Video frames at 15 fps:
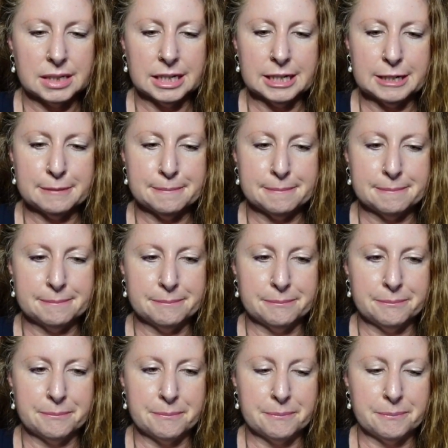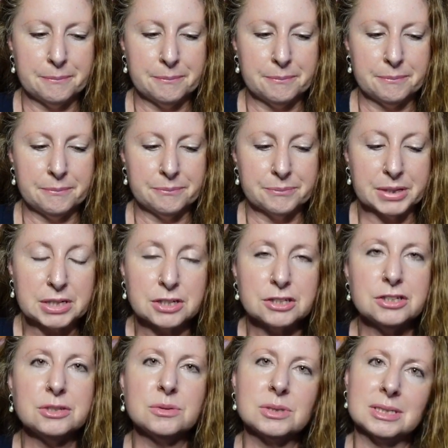the good
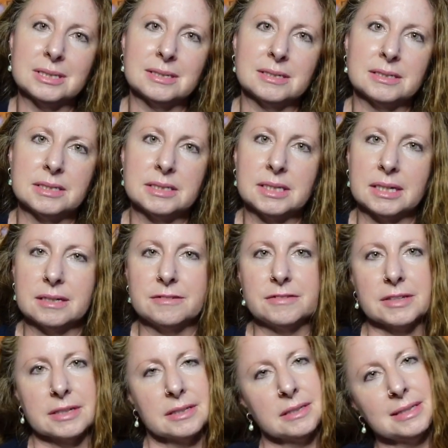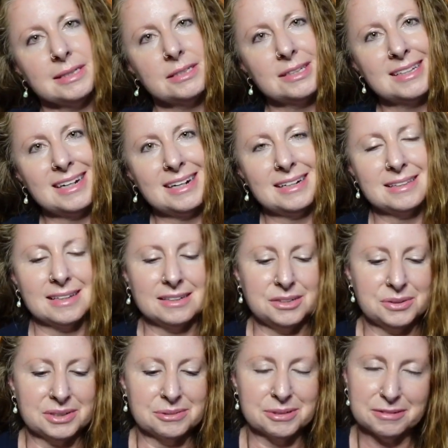news is that if it can lead to that, then
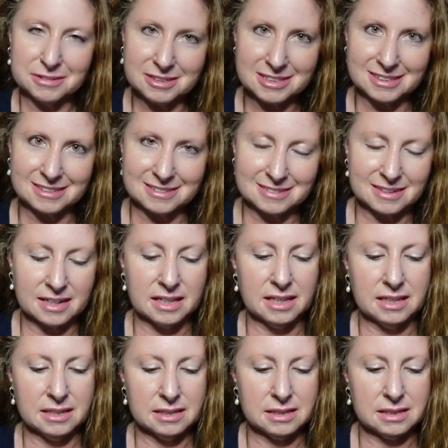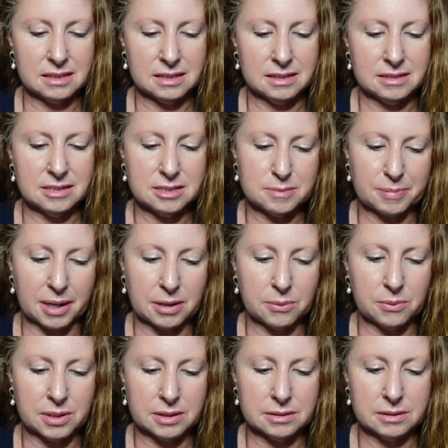you can reverse it. And despite
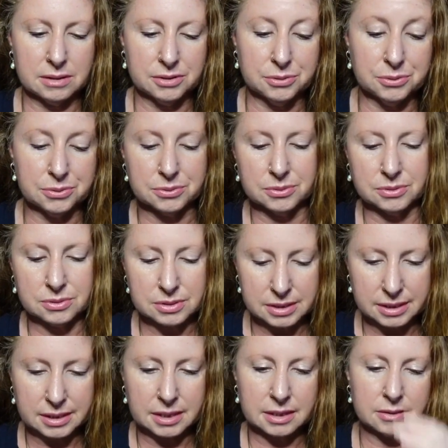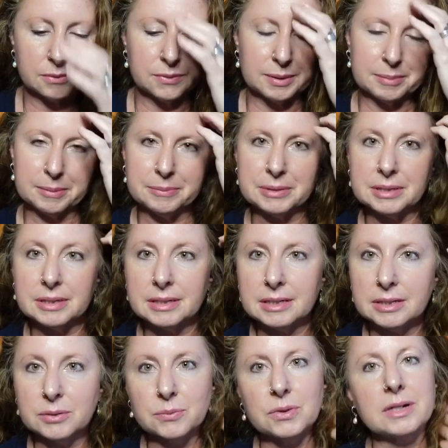what Google and
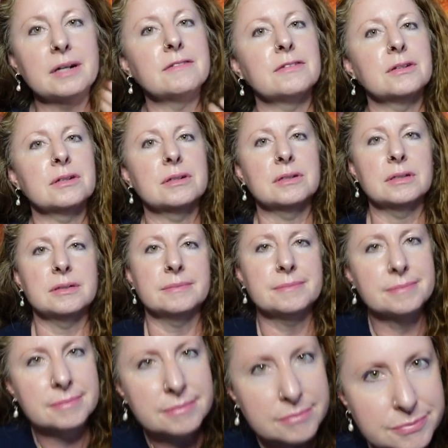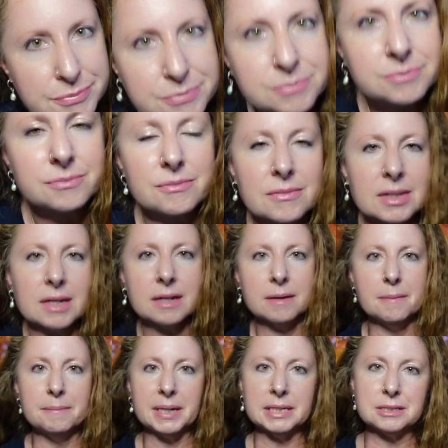WebMD and whatever
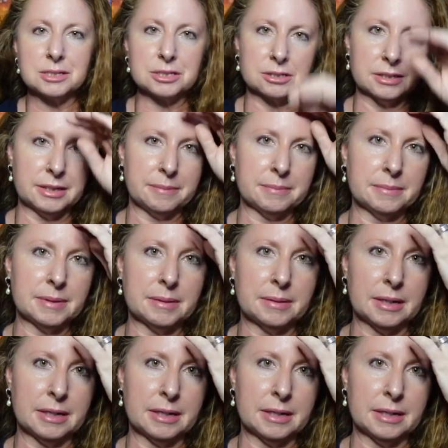mainstream